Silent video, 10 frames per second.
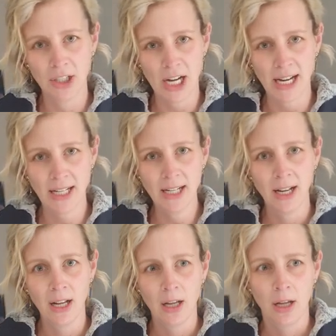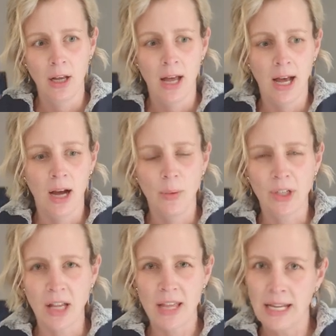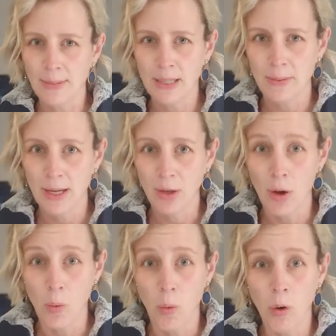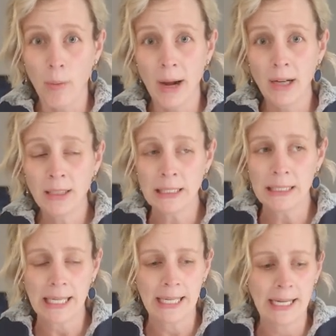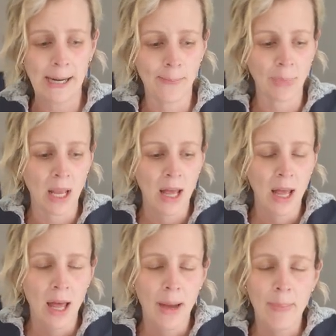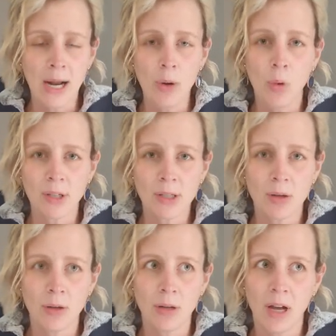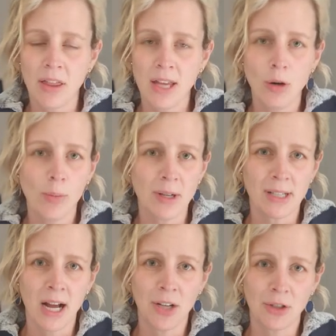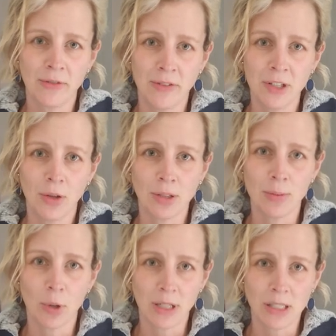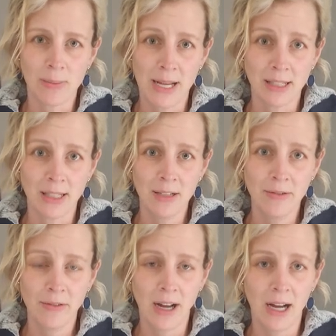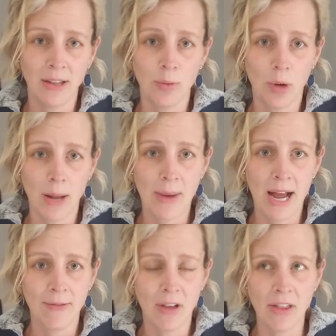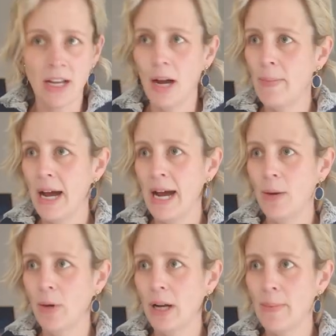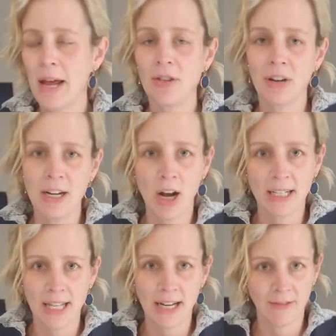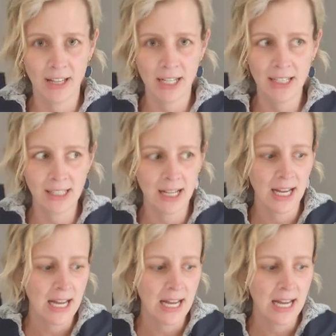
jacket, which I think is meant to be a lot warmer. But it was, I think, almost $150 more expensive than what I paid. I think I paid, what did I pay? $319 for this.